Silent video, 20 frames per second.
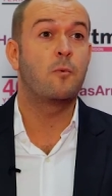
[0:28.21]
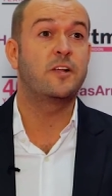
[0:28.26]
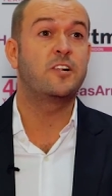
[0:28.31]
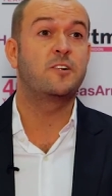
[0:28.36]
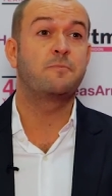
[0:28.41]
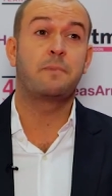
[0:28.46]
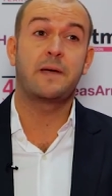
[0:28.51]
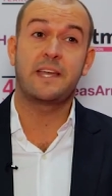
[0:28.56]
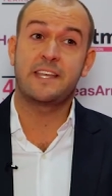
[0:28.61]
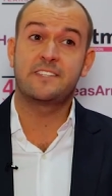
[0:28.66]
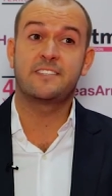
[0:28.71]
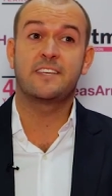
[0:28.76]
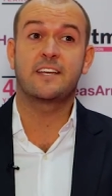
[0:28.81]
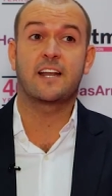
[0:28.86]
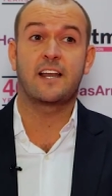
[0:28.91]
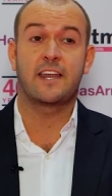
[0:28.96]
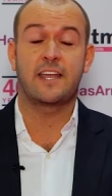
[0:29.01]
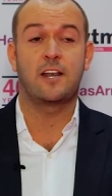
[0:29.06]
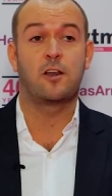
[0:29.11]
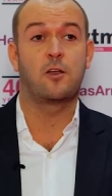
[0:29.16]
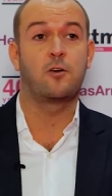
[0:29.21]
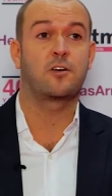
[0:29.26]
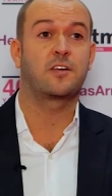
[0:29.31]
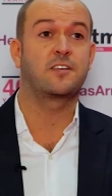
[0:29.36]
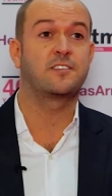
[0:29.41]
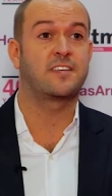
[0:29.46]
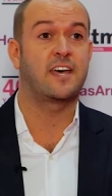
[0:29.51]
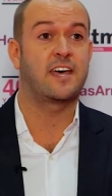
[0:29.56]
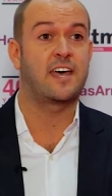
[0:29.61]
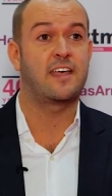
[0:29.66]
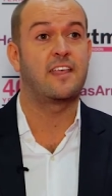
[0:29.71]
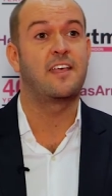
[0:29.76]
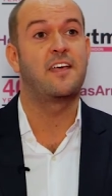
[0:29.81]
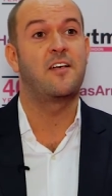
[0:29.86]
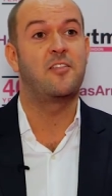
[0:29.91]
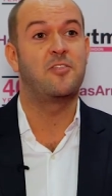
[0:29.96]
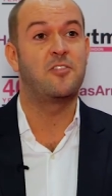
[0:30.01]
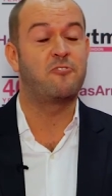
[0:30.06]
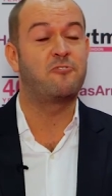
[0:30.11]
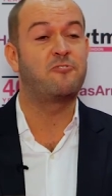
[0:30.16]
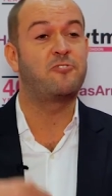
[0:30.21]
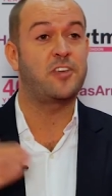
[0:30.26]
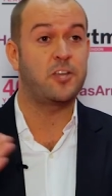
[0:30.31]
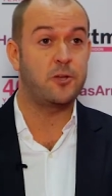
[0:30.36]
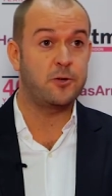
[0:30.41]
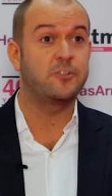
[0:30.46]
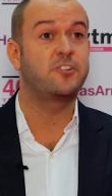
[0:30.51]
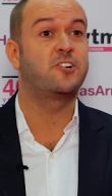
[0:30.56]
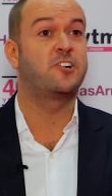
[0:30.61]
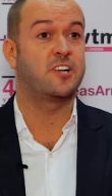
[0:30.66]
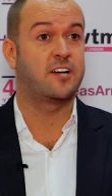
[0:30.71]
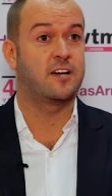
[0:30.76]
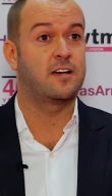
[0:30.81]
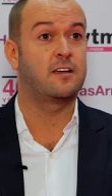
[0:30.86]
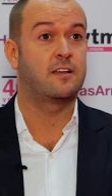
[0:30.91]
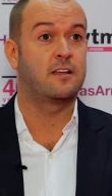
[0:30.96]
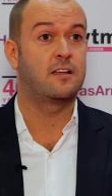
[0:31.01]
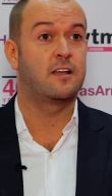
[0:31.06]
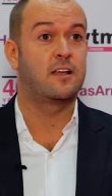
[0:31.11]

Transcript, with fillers: which basically looks at the future